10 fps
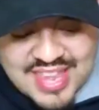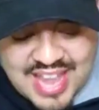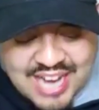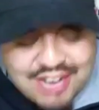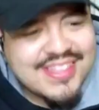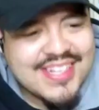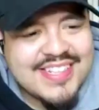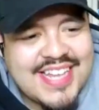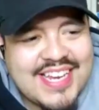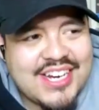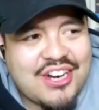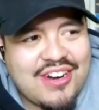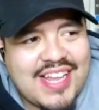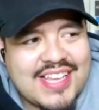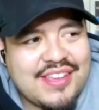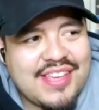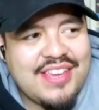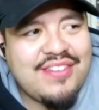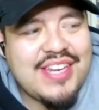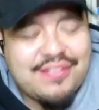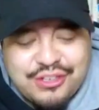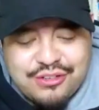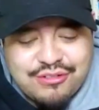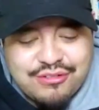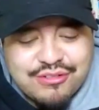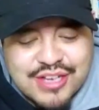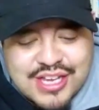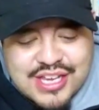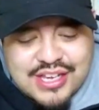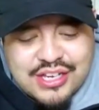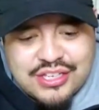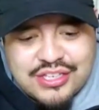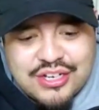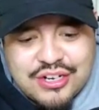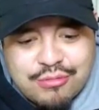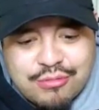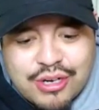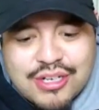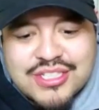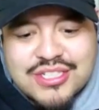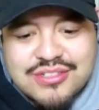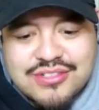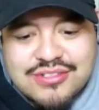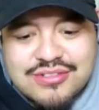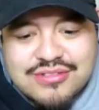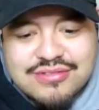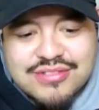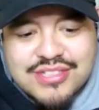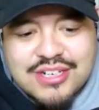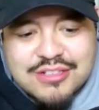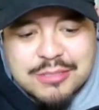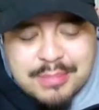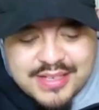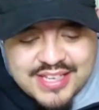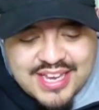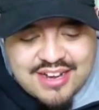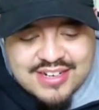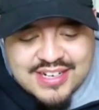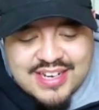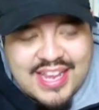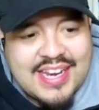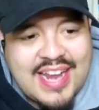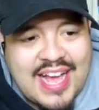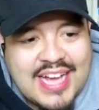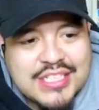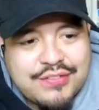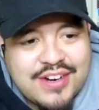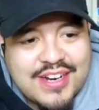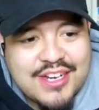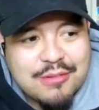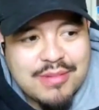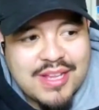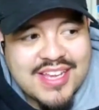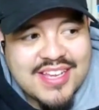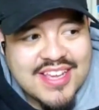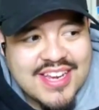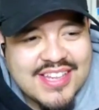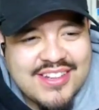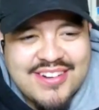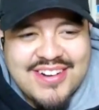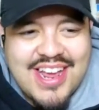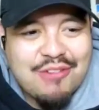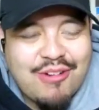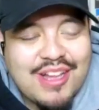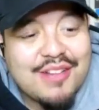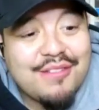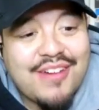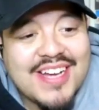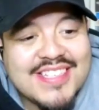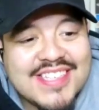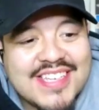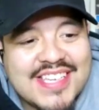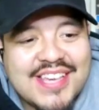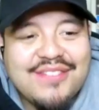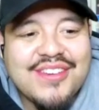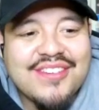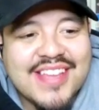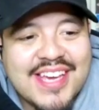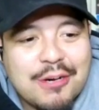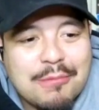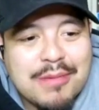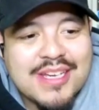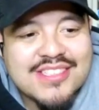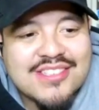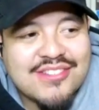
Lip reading: I don't think they incur like it, even if you were to speak out and ask for help, like they're not qualified to give you the help, because